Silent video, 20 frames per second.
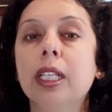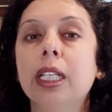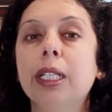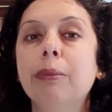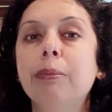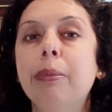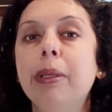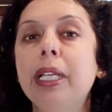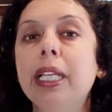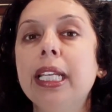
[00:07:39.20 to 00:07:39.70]

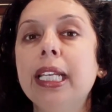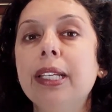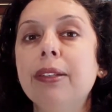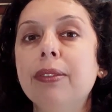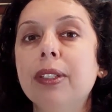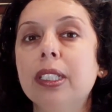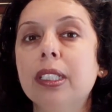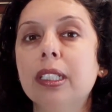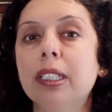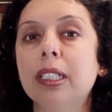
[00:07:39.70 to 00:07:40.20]
Believe
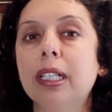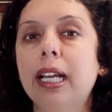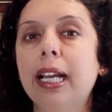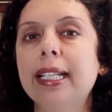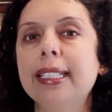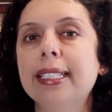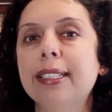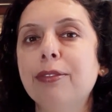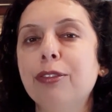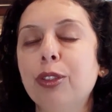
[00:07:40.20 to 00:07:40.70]
it
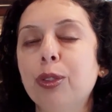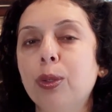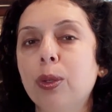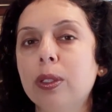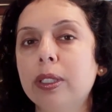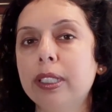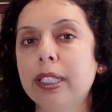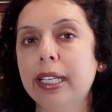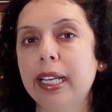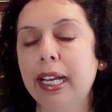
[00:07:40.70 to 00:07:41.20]
as if you
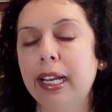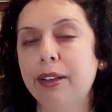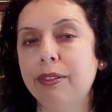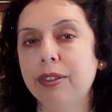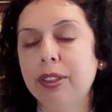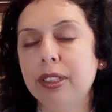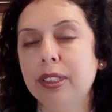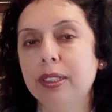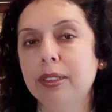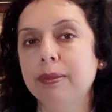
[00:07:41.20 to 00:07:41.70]
already have
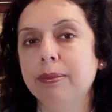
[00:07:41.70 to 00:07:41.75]
it.